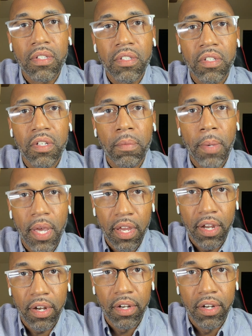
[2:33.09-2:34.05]
to
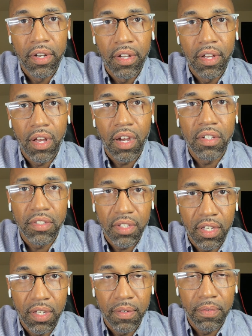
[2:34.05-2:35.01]
compare
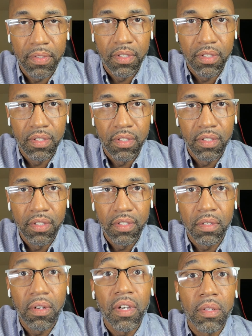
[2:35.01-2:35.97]
ourselves
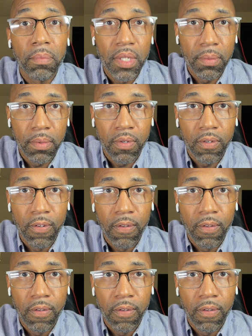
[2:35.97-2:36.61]
to other people.